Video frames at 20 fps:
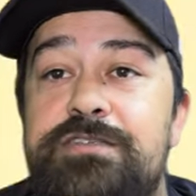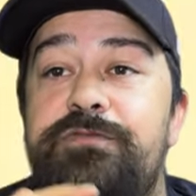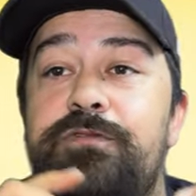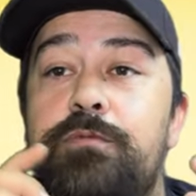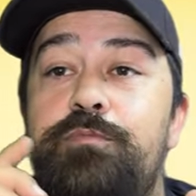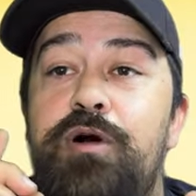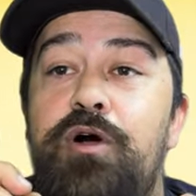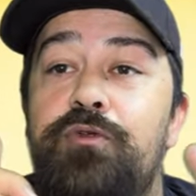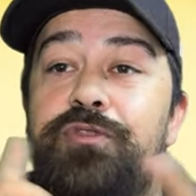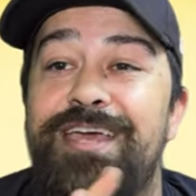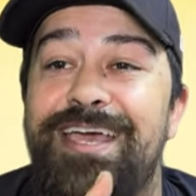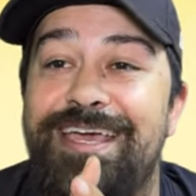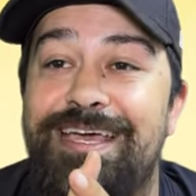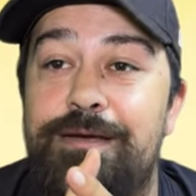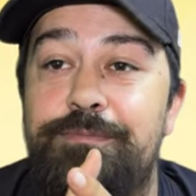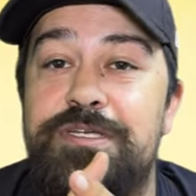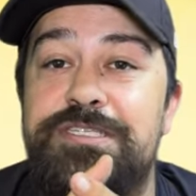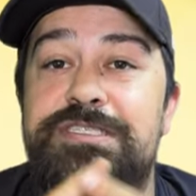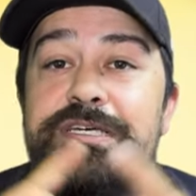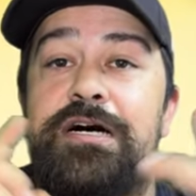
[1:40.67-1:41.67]
for both
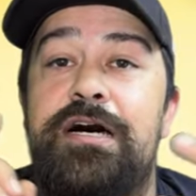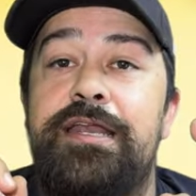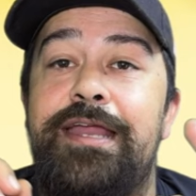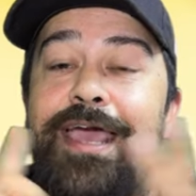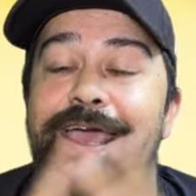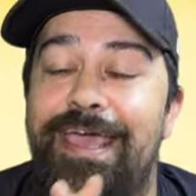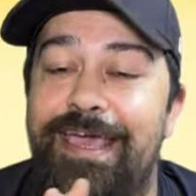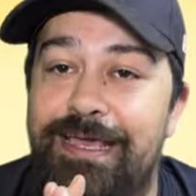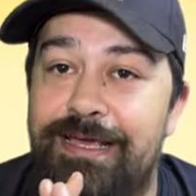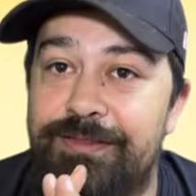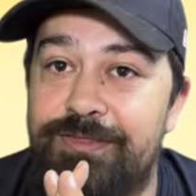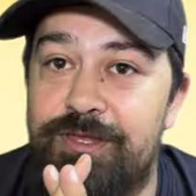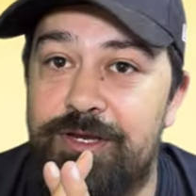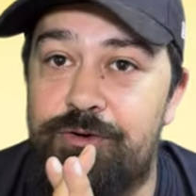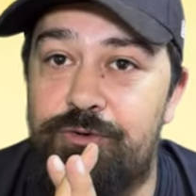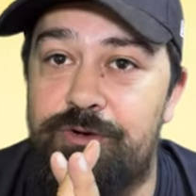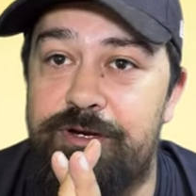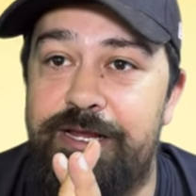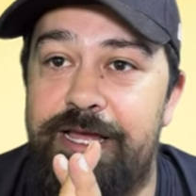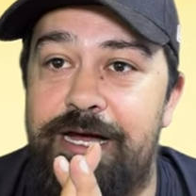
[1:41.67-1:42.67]
Amazon and the
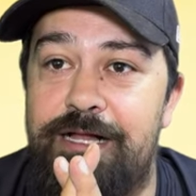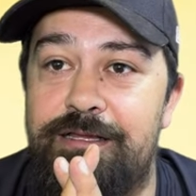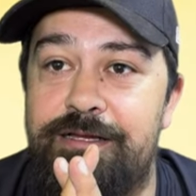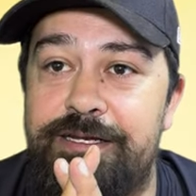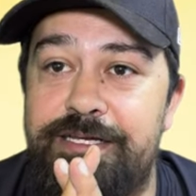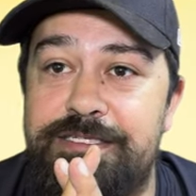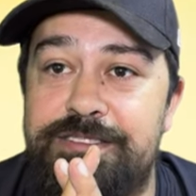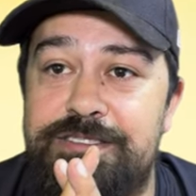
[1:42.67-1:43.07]
Creality